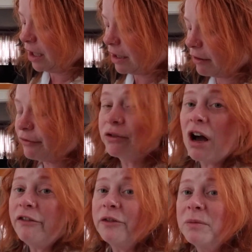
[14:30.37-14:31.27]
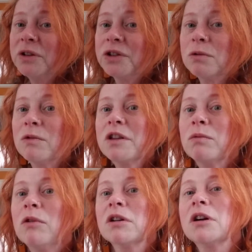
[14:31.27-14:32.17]
Now, if you're not familiar with
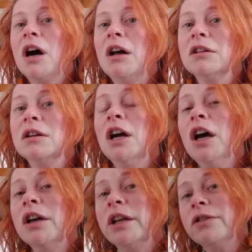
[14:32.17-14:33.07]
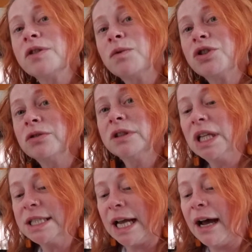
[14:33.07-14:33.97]
watercolor, here's what you'll
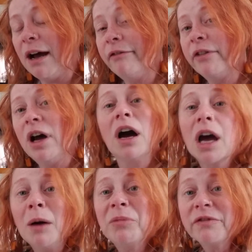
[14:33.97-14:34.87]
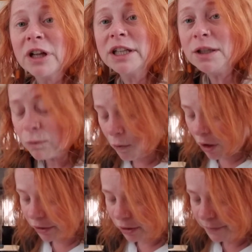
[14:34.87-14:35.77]
need to have. A cup of clean
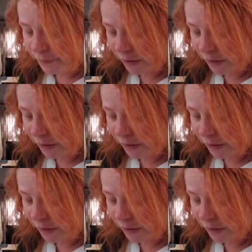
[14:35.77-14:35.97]
water.